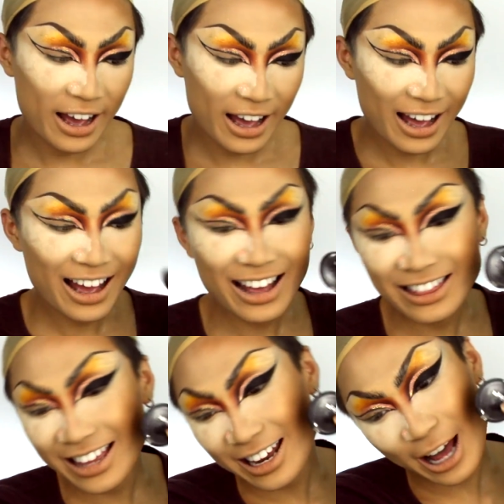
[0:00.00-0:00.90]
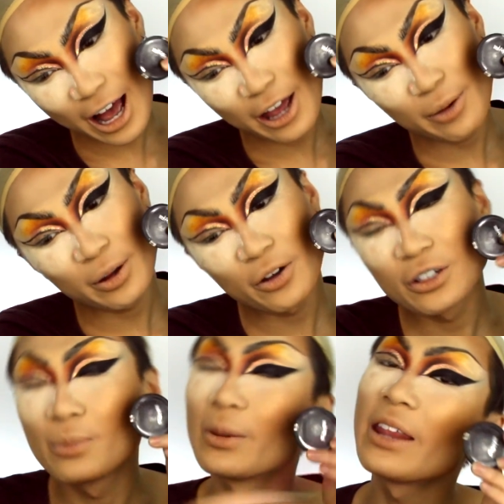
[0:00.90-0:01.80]
And then I am going
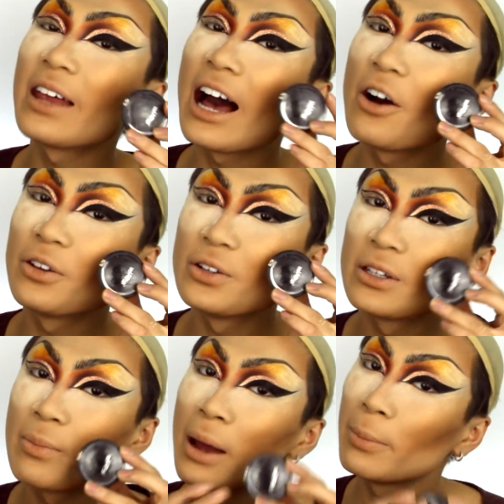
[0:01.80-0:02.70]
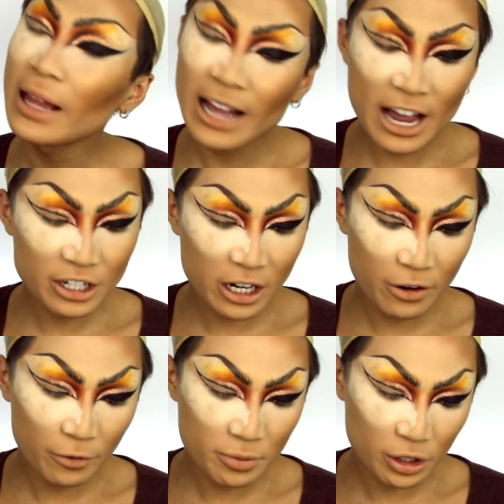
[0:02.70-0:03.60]
to blend that out using my black
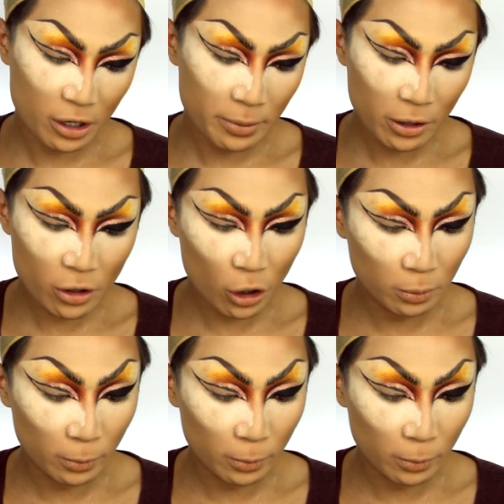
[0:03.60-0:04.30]
eyeshadow from Sugar Pill called